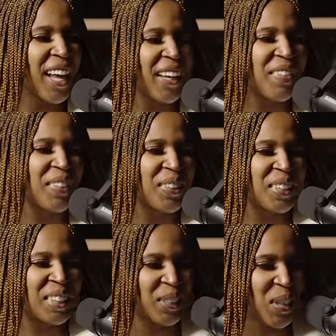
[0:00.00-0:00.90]
I love the Lord
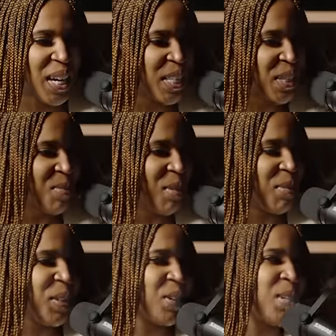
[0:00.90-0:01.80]
Jesus Christ. He's my
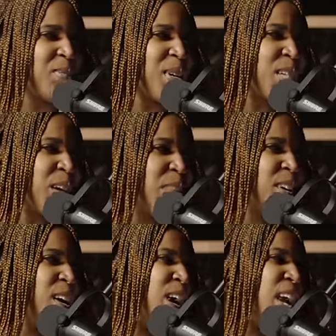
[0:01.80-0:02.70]
Father. He's my Savior.
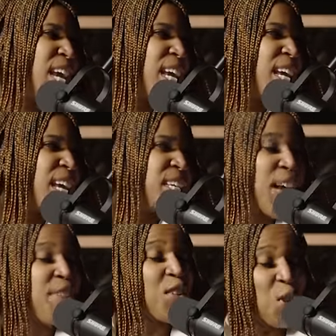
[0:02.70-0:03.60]
He
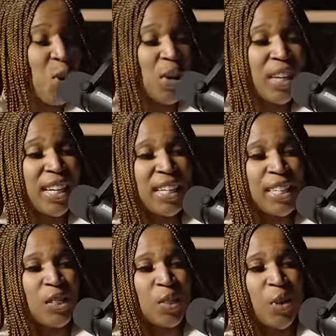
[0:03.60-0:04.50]
Savior. He
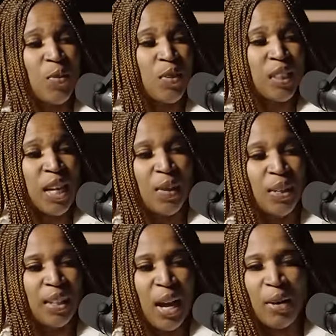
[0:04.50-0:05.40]
is Jehovah
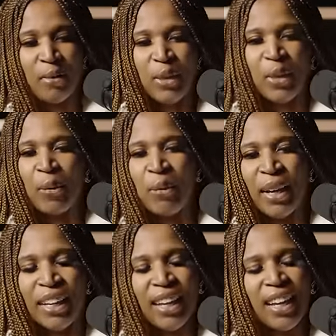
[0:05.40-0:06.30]
Jireh, the Alpha and
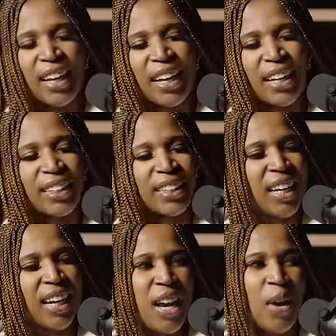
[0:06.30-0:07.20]
Omega, and
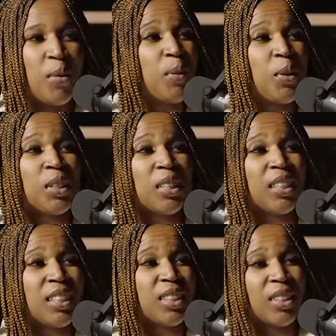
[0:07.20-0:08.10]
uh, I will be
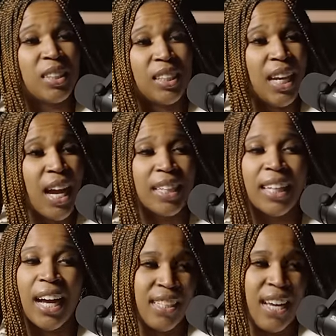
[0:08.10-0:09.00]
Christian so the day I
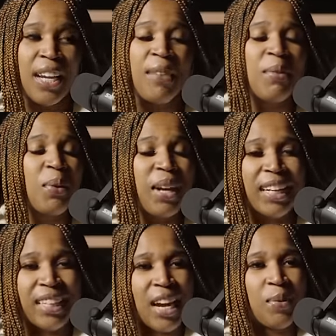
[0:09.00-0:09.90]
die. And even when I
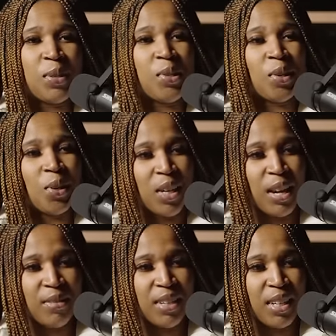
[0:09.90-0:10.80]
die, I will still go to
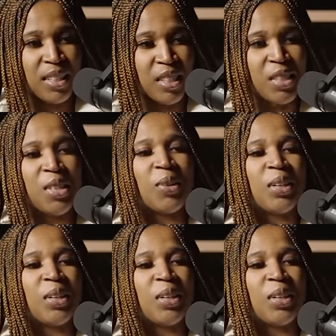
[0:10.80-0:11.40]
heaven and still